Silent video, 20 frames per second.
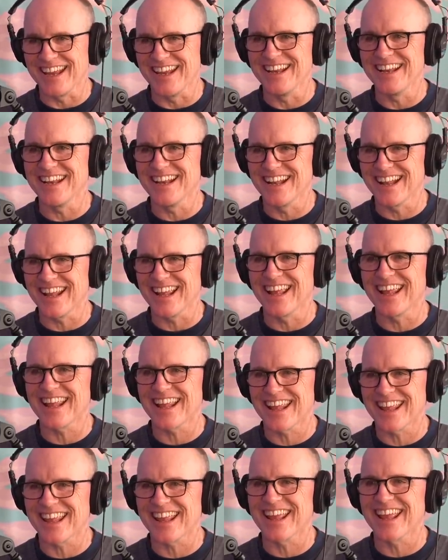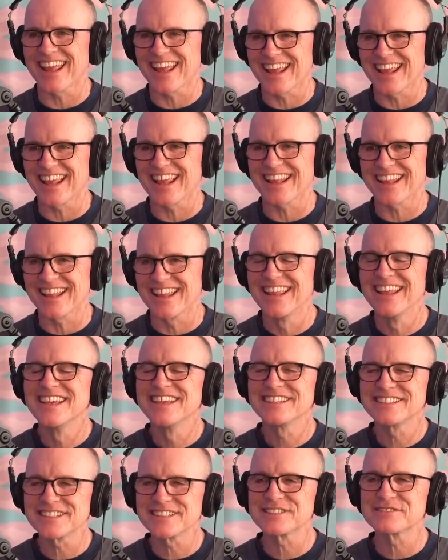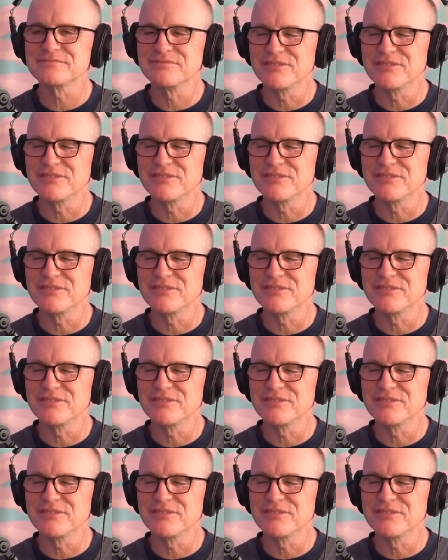Is that what you said? She has moist eyes?